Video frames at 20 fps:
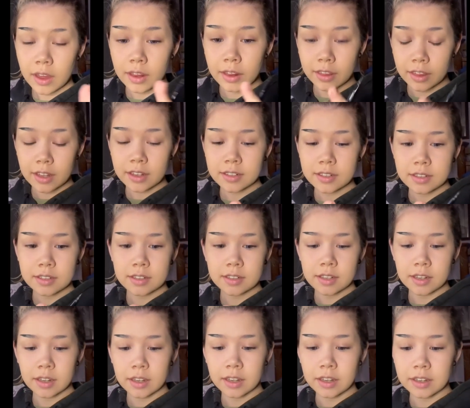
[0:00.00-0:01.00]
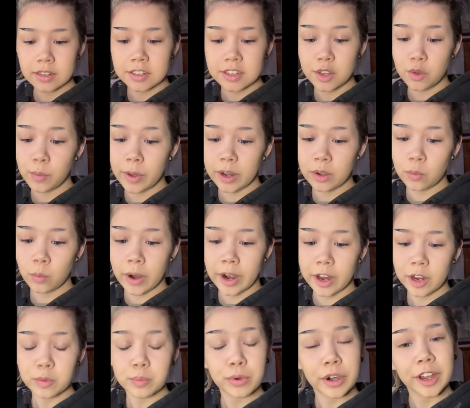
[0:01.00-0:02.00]
This is the Wet n
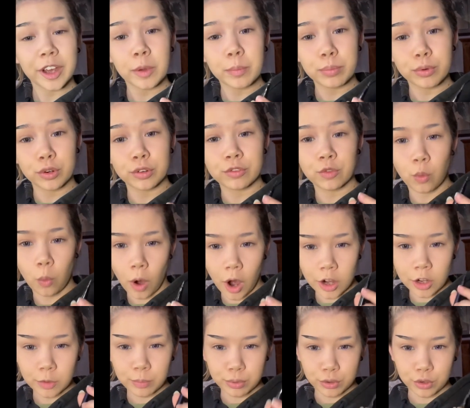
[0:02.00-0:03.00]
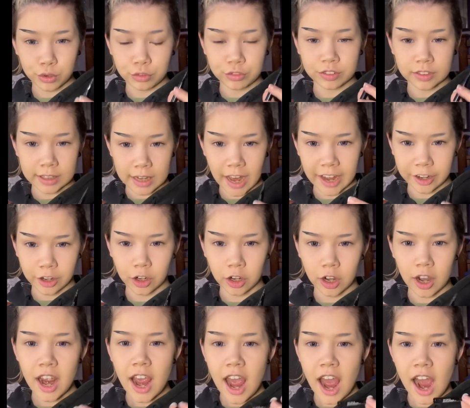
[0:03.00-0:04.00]
Wild Breakup Proof Waterproof Liner.
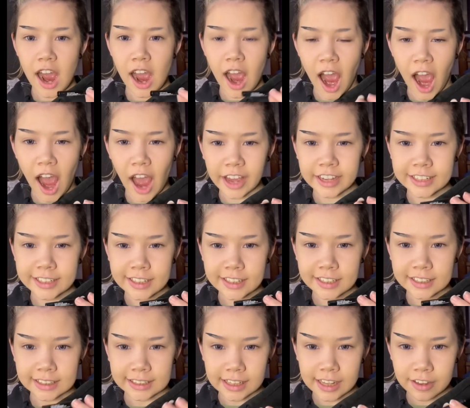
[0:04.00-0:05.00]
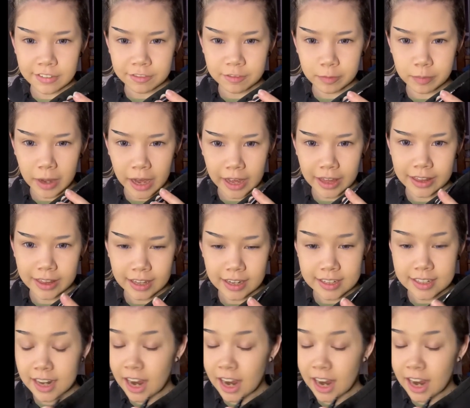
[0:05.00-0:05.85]
I live by this.